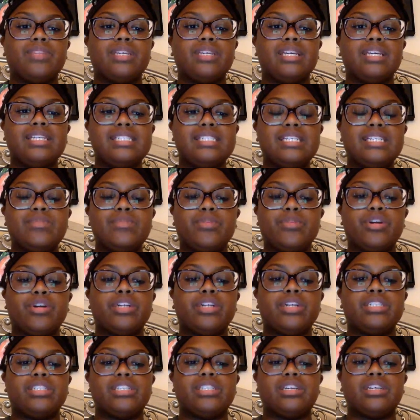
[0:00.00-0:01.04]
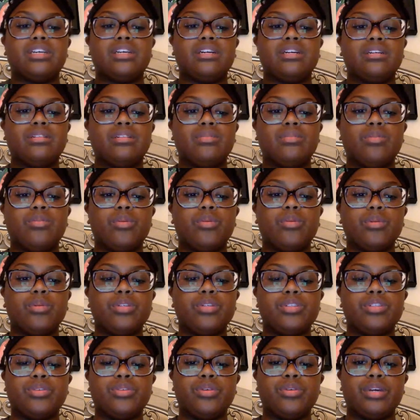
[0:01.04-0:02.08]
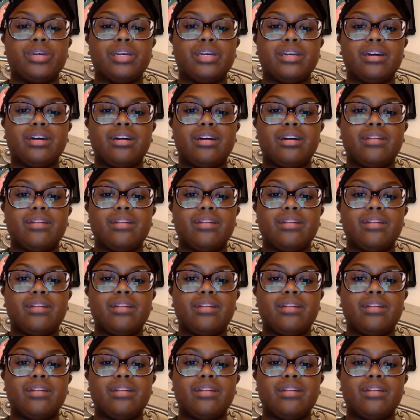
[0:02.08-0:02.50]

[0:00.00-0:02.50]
get deeper into what we're doing,